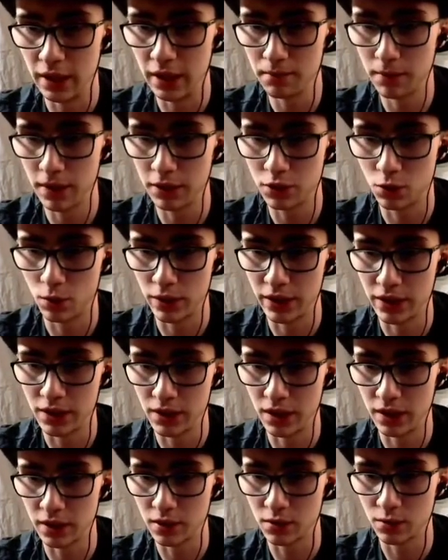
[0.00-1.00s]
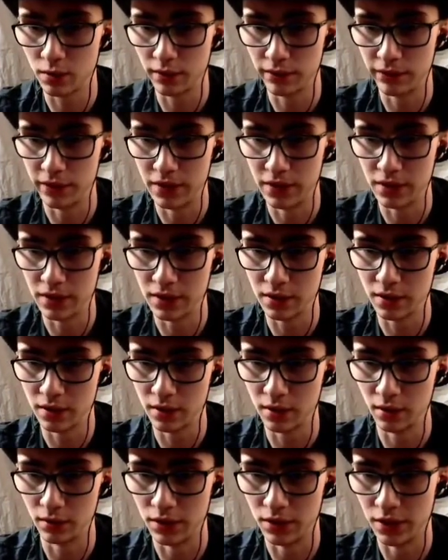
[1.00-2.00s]
my 26 with his
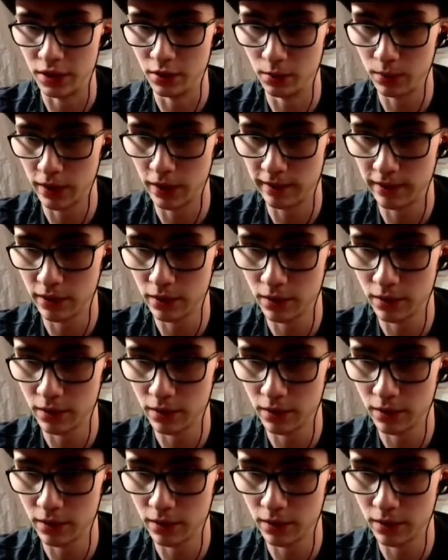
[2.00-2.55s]
13 or whatever,